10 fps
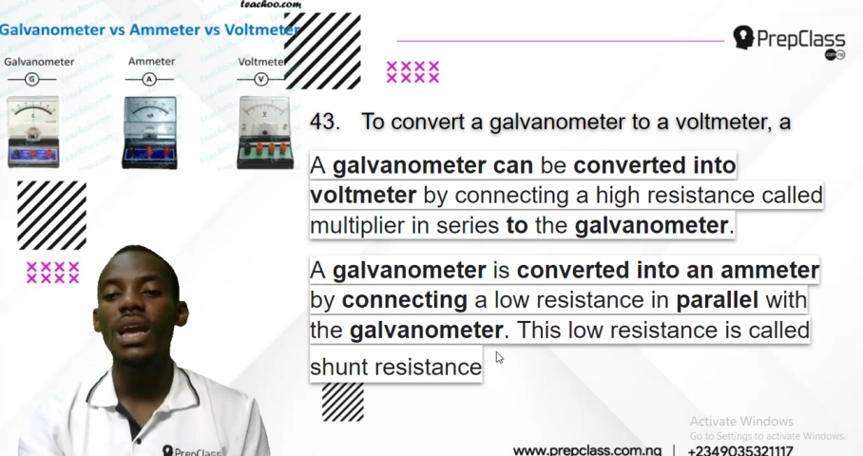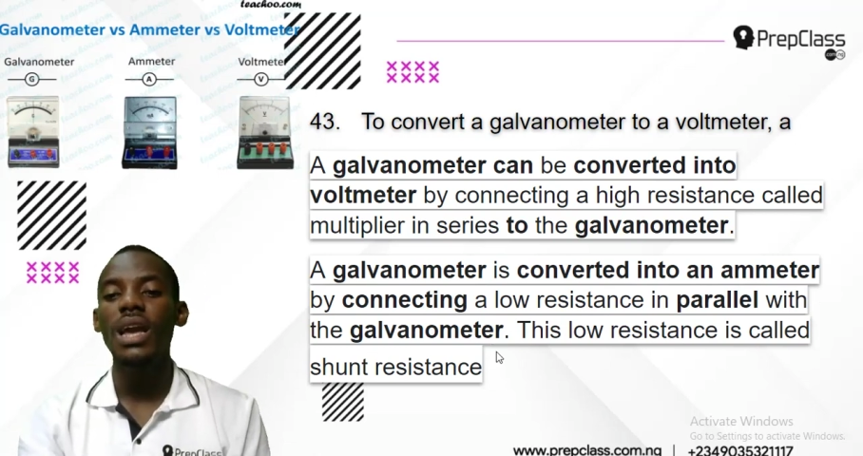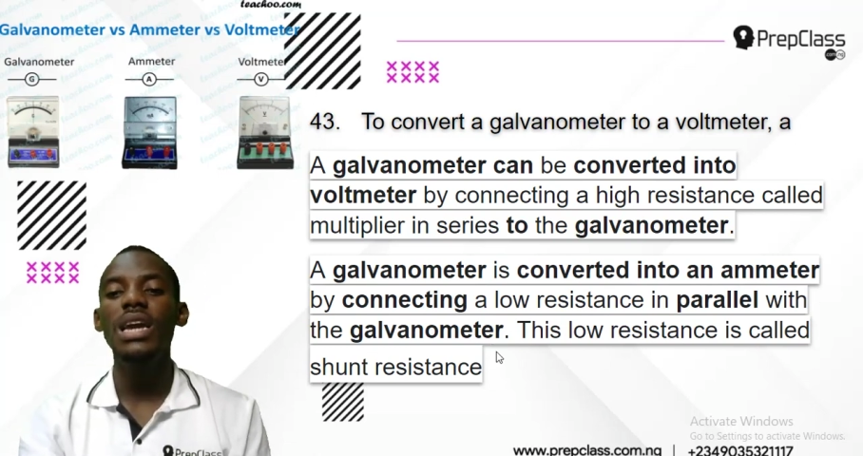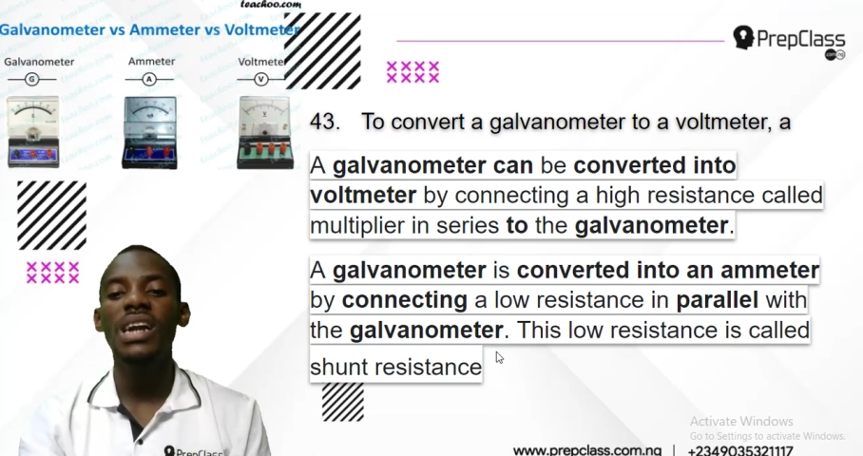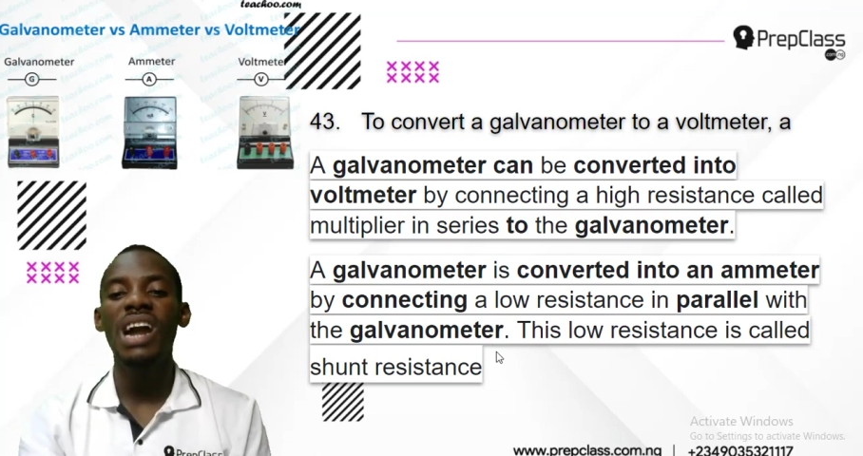
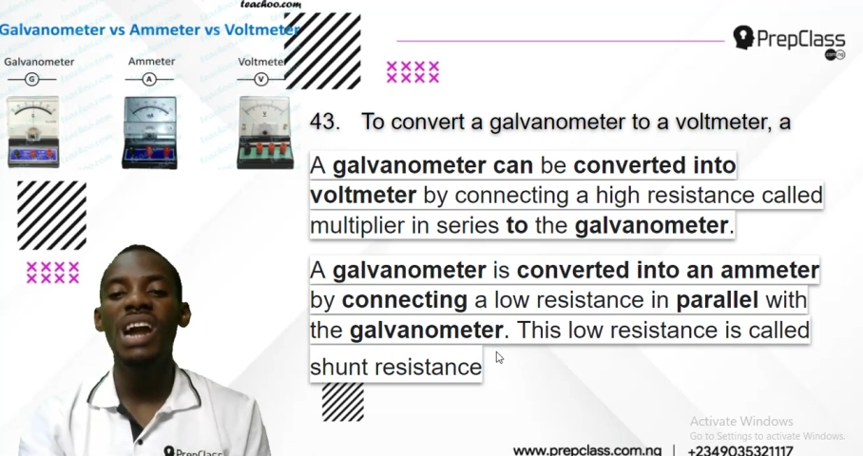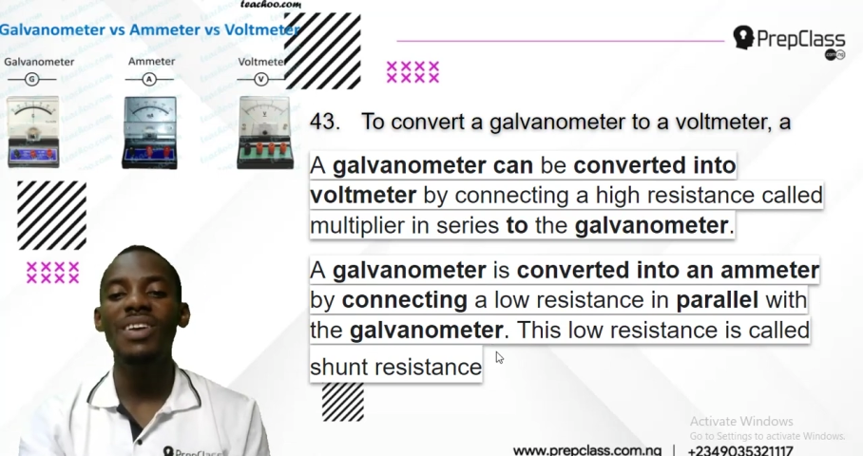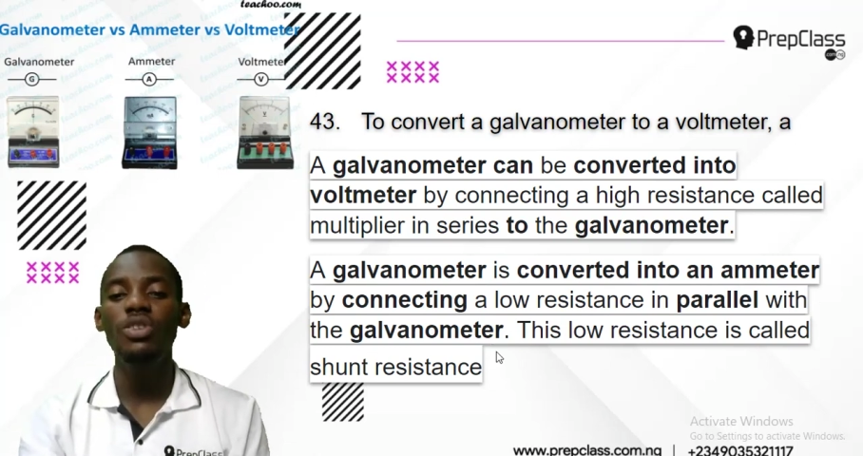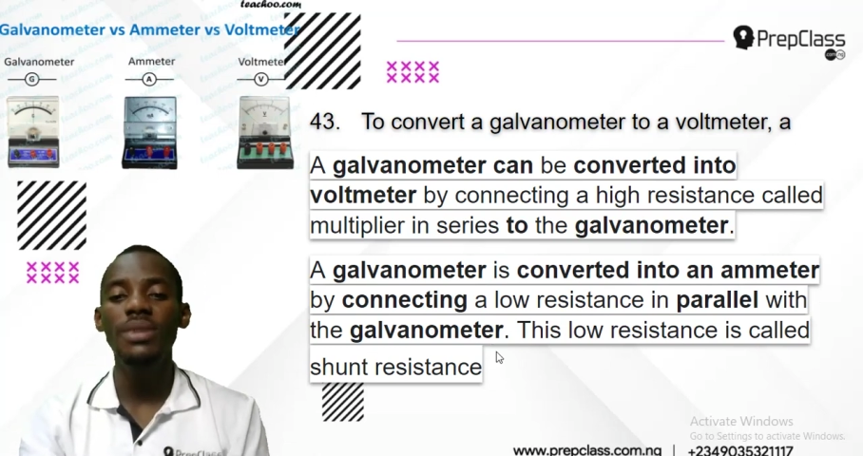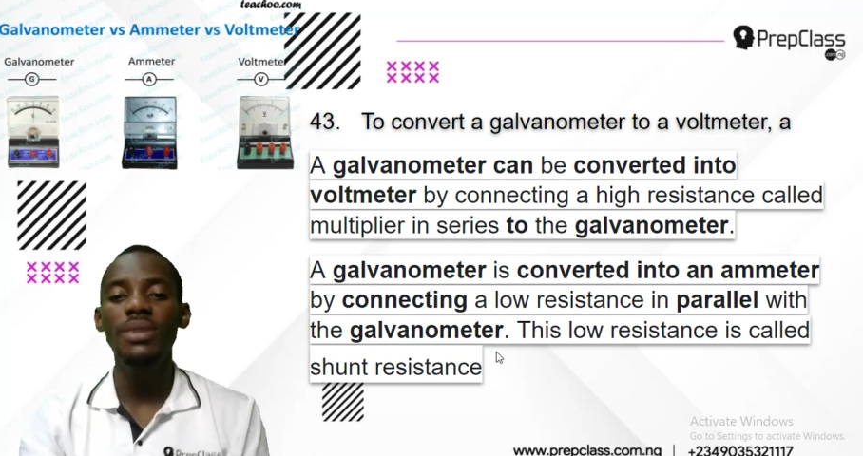a
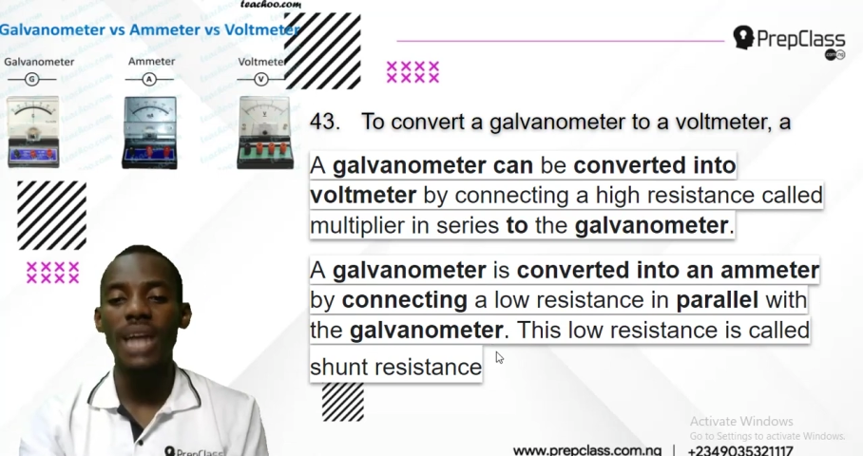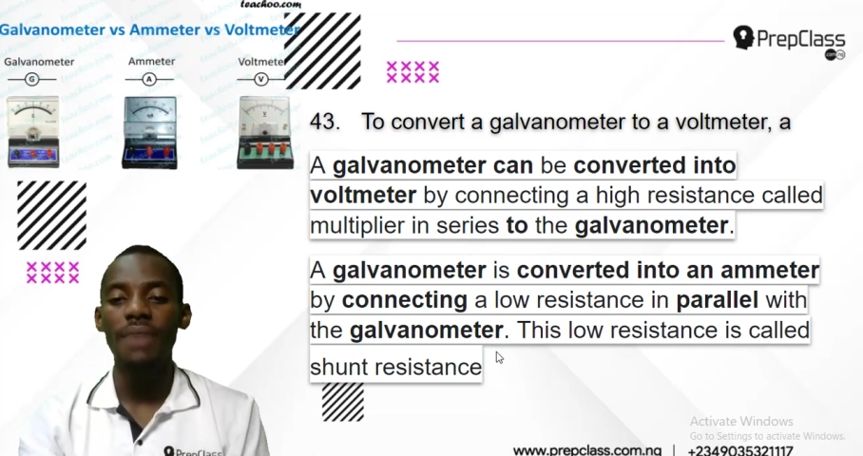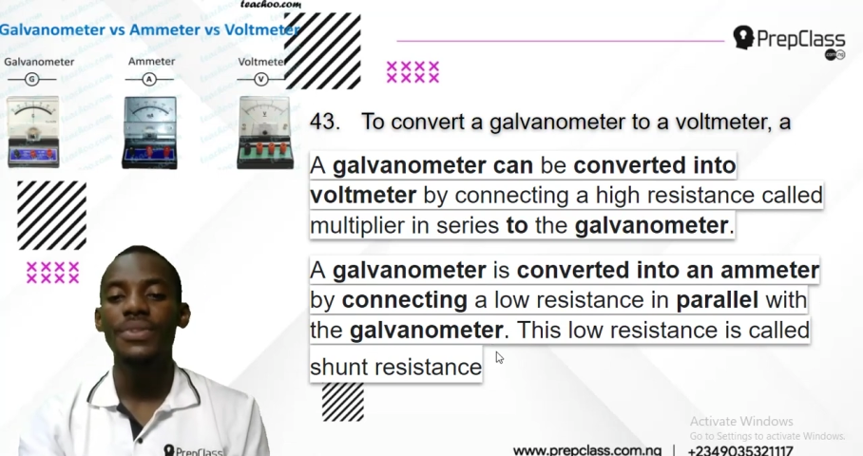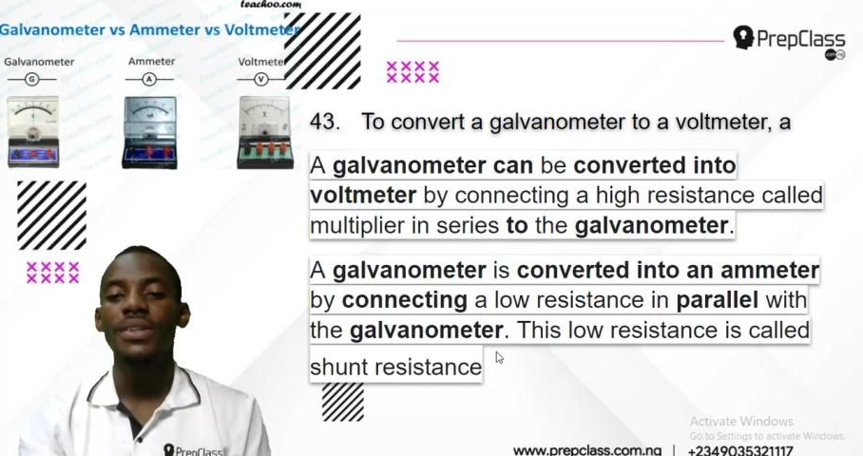galvanometer